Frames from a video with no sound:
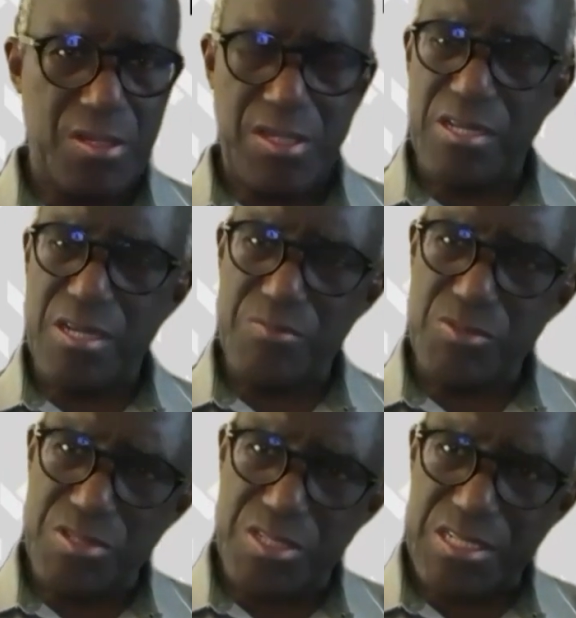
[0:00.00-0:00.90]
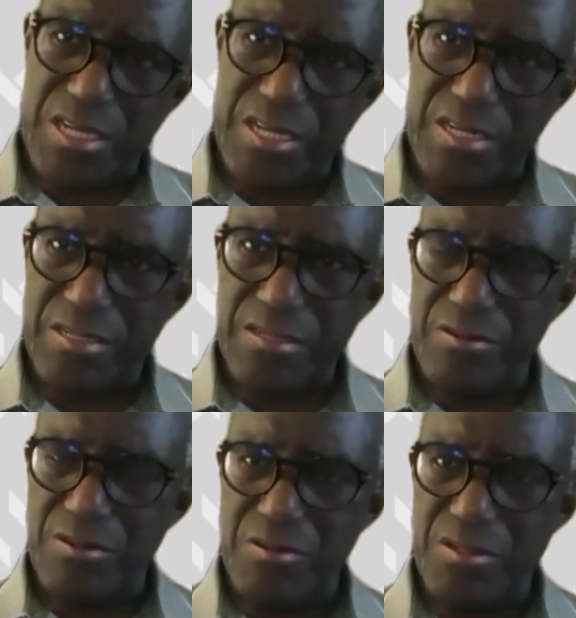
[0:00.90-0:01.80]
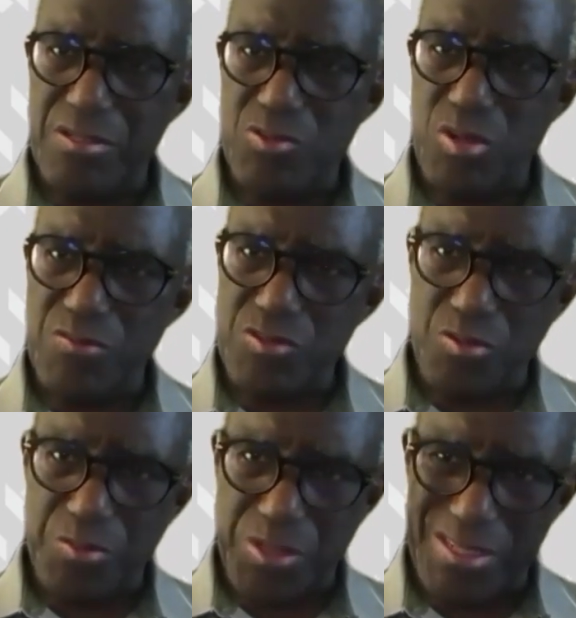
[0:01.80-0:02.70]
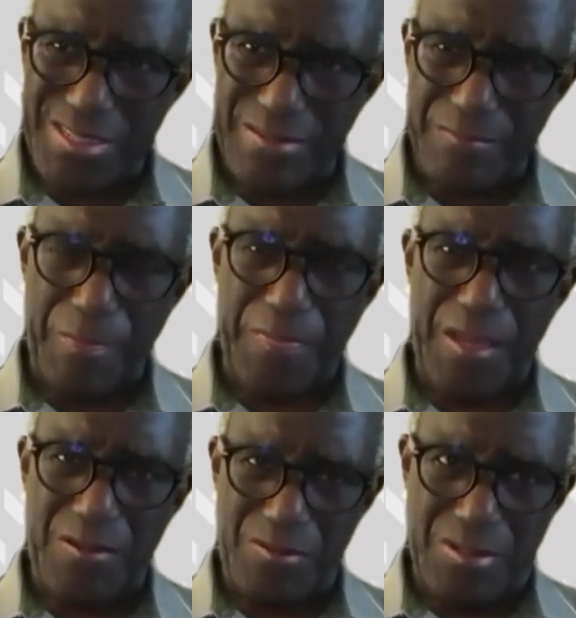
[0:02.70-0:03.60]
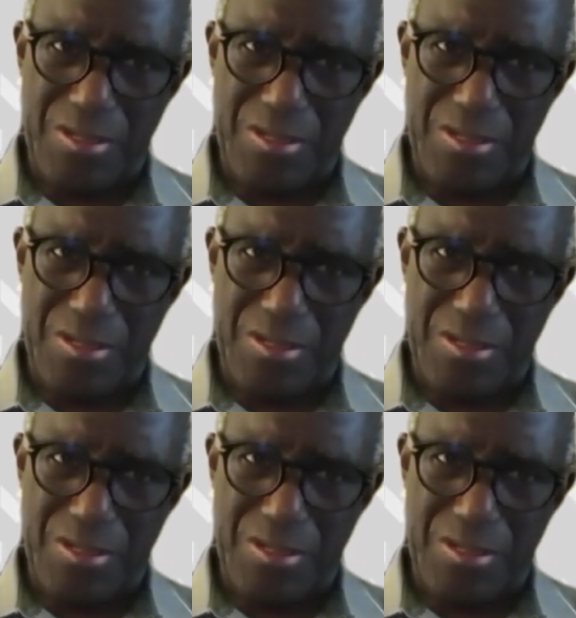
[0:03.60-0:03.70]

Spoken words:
he comes to design, a 12-story building. Now,